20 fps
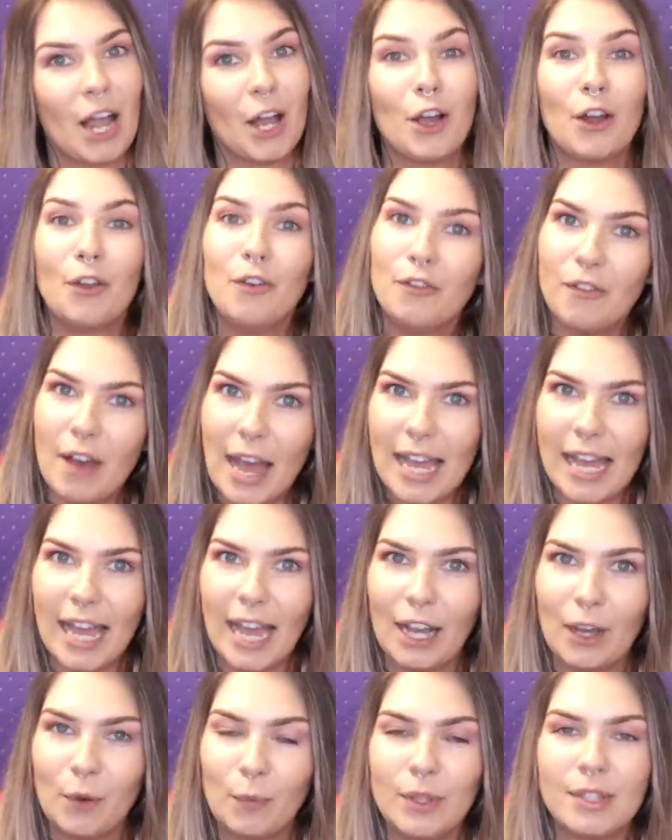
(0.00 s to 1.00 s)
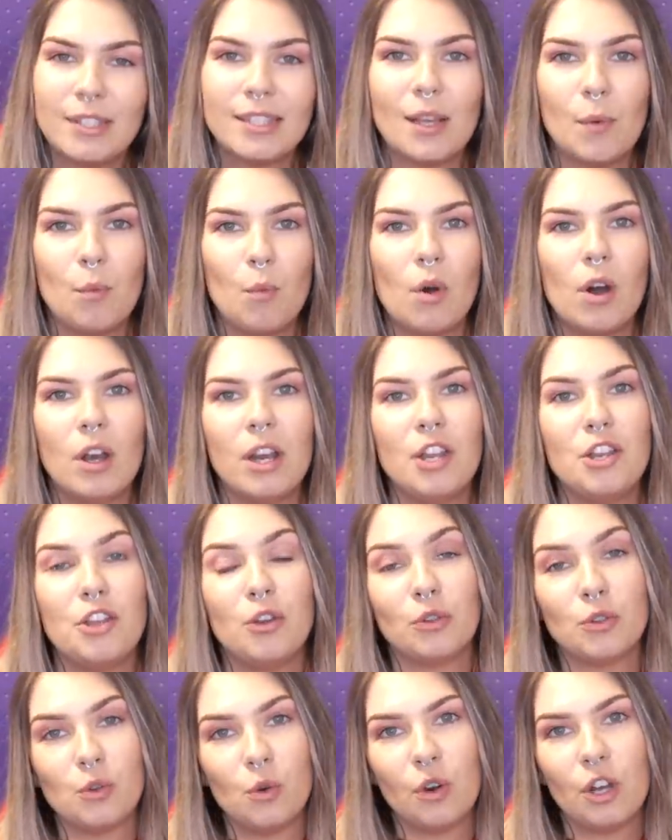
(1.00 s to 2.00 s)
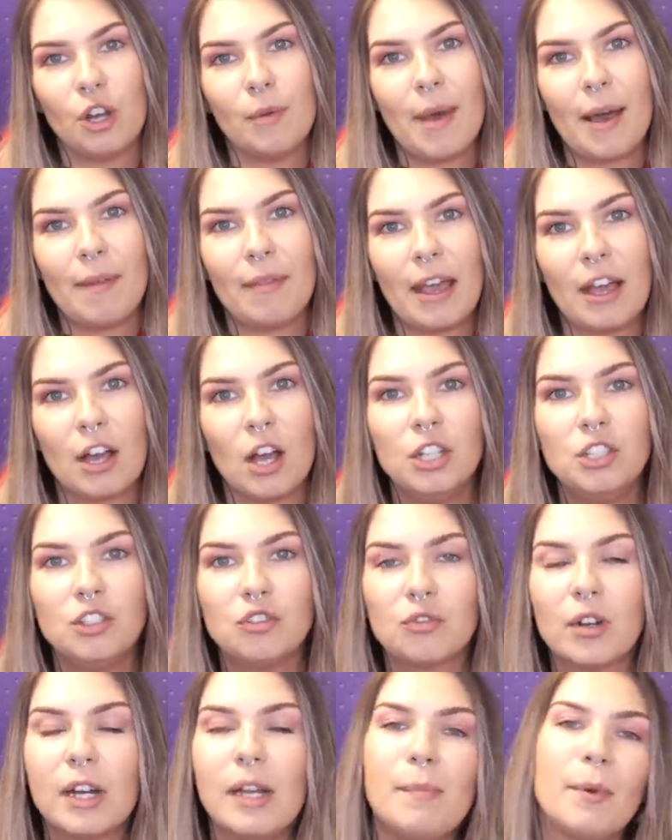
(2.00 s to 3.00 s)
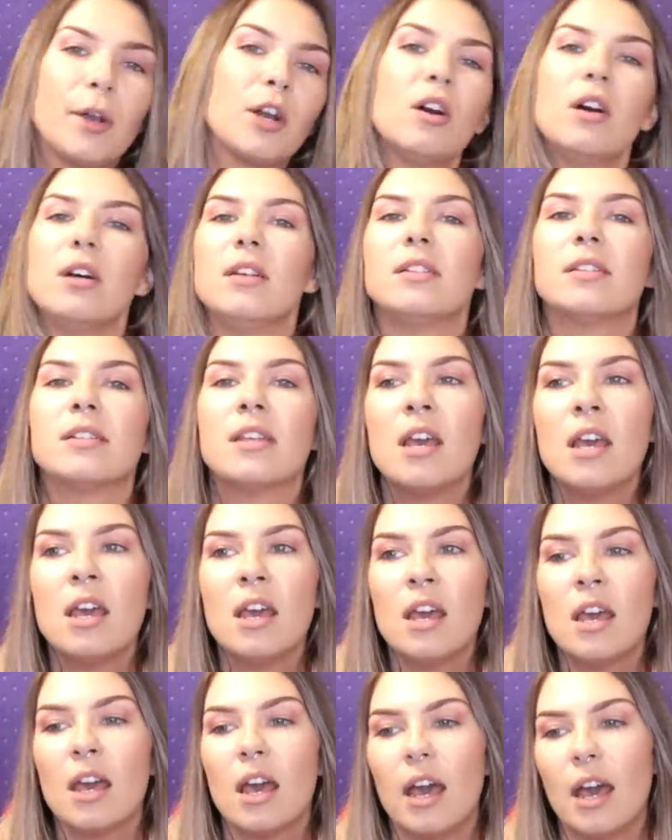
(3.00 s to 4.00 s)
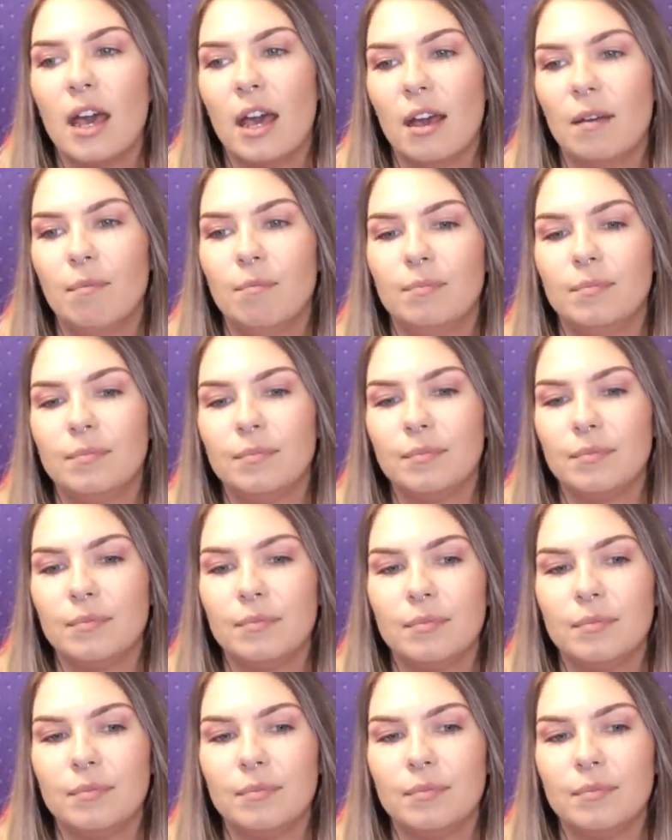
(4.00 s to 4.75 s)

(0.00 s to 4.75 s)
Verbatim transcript: conveying with someone and you're talking about their country because um,